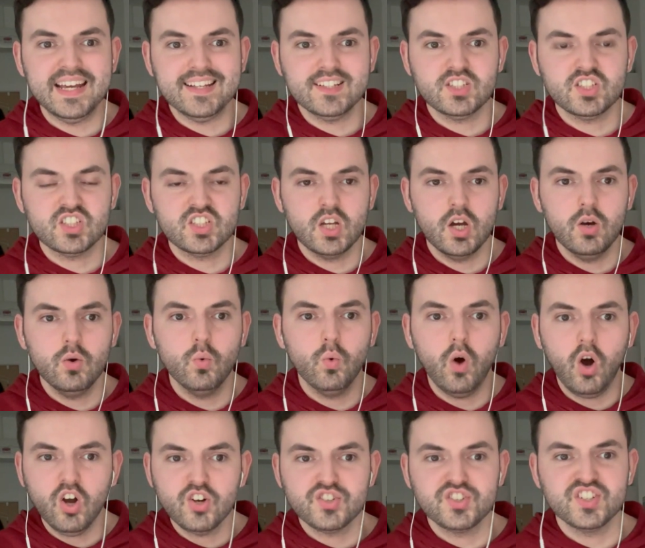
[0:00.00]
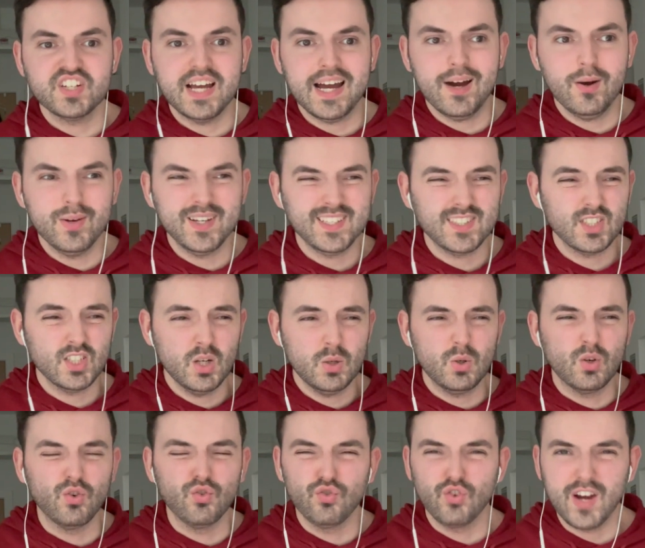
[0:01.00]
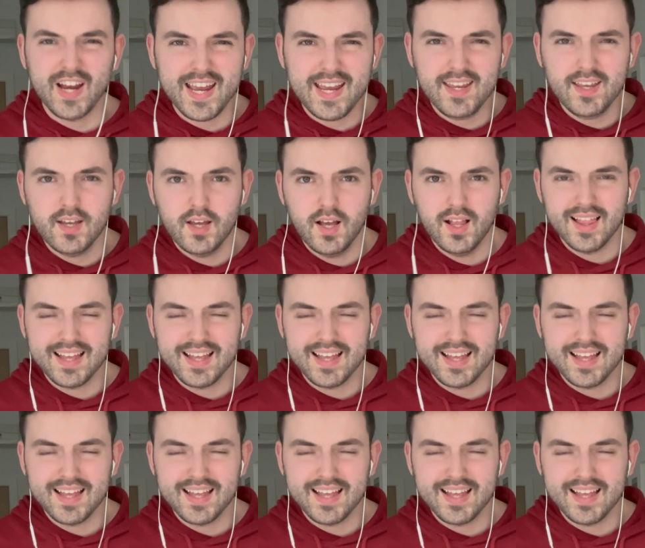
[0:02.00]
It's so washed out. It's so grey.